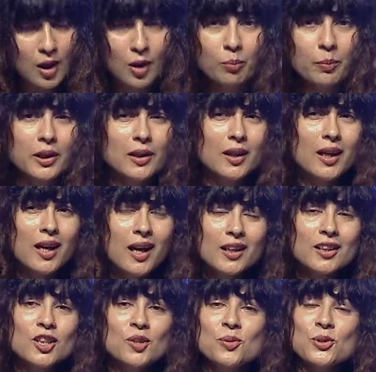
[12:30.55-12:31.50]
But
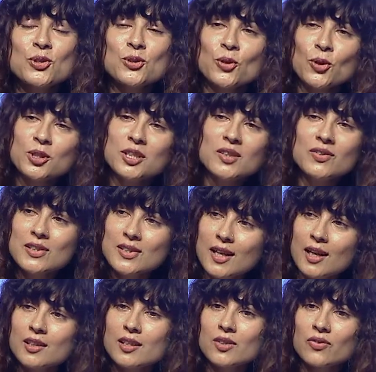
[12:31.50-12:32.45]
Gandhi was not even
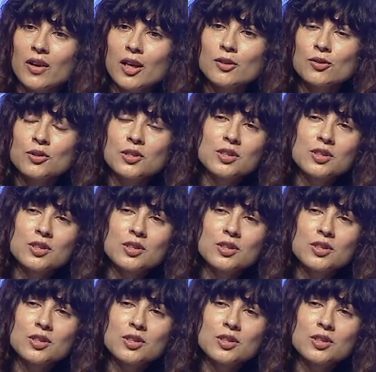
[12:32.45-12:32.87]
satisfied